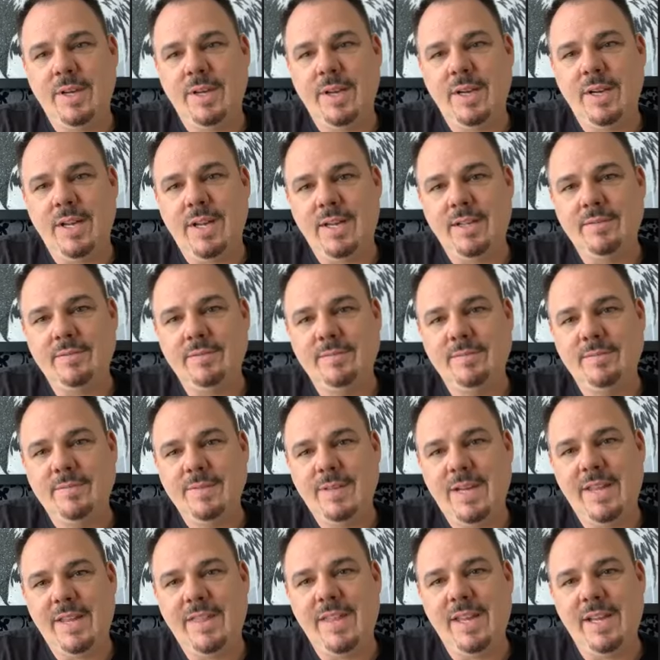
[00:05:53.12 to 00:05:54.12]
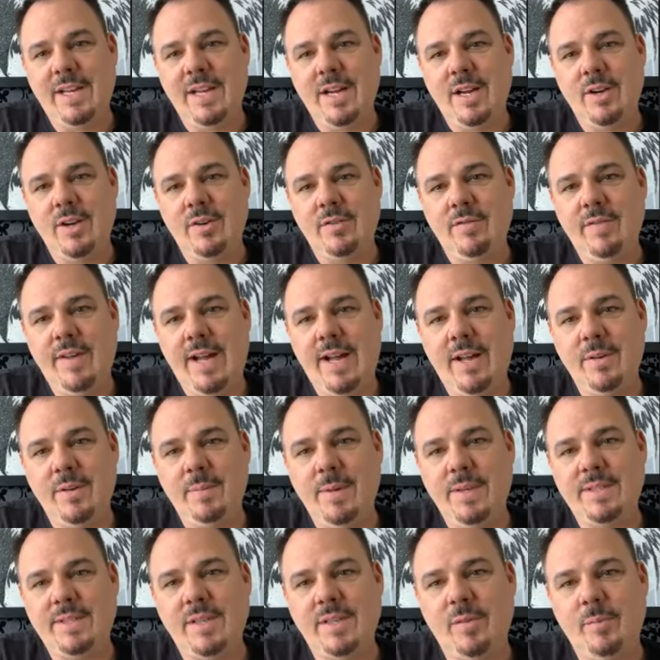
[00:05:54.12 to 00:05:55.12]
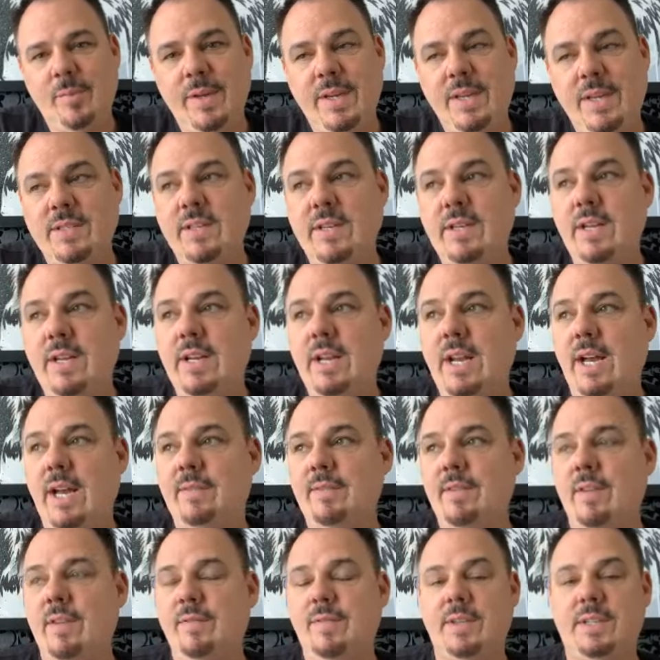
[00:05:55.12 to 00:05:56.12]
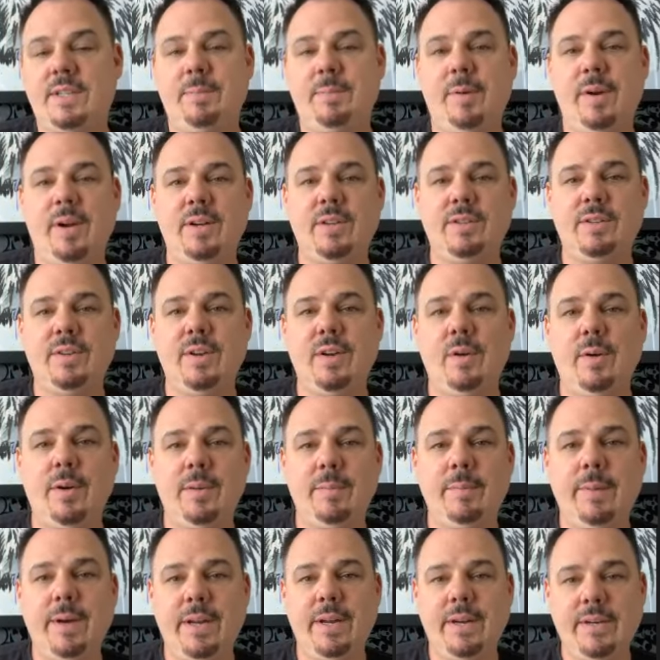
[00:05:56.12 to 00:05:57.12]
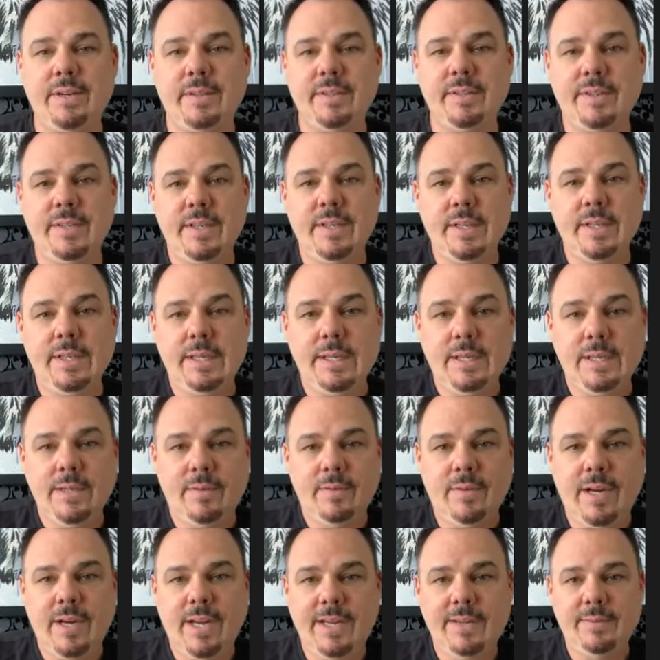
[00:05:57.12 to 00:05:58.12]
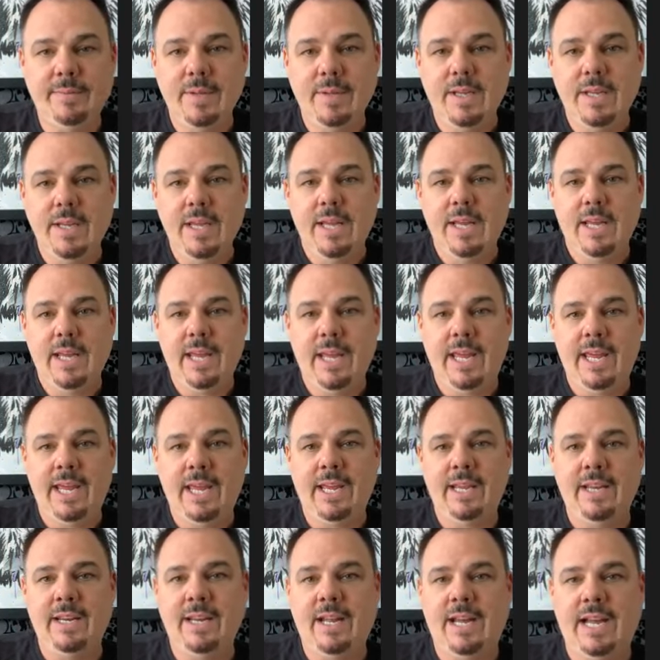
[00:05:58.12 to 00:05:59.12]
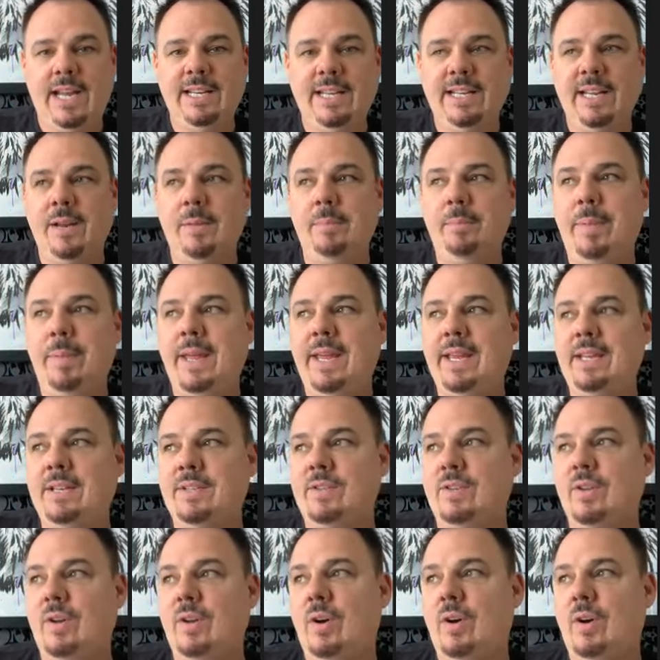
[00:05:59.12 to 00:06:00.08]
not. I think I undervalued myself because I didn't have enough experience to know any better, right? And I did it based